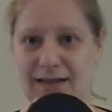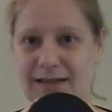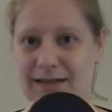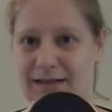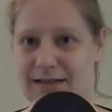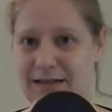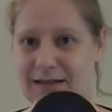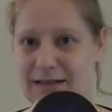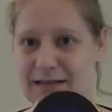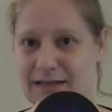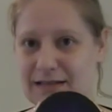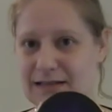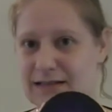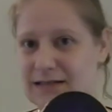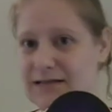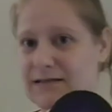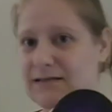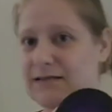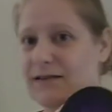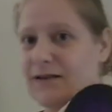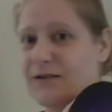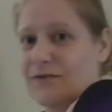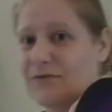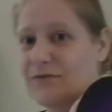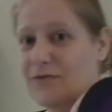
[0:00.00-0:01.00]
It's
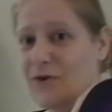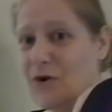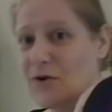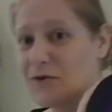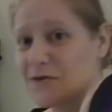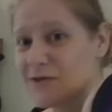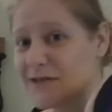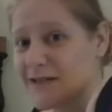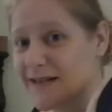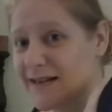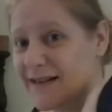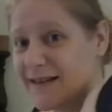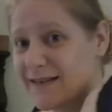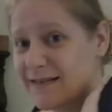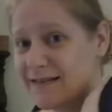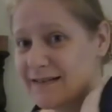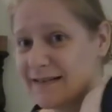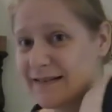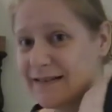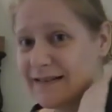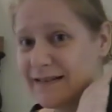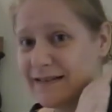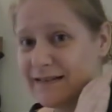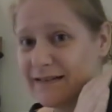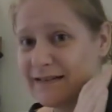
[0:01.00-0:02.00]

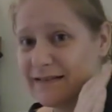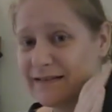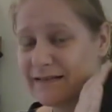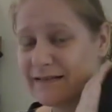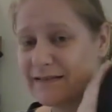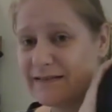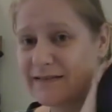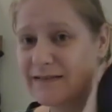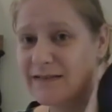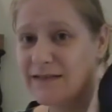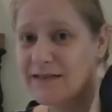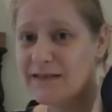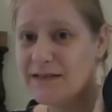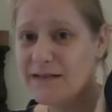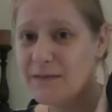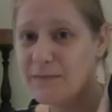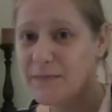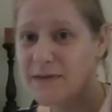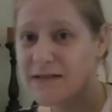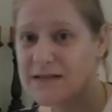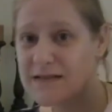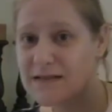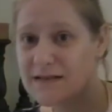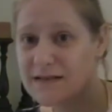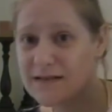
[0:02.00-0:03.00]
unfortunately not the
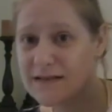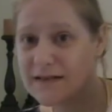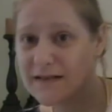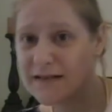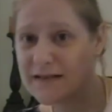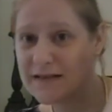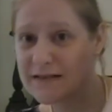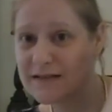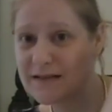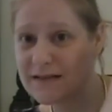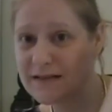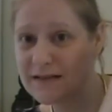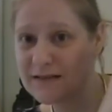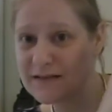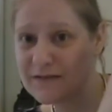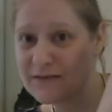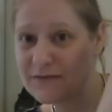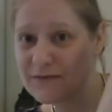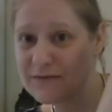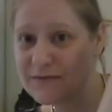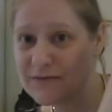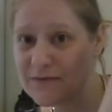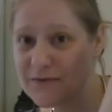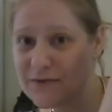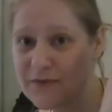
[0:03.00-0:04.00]
best
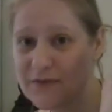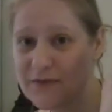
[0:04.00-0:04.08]
lighting for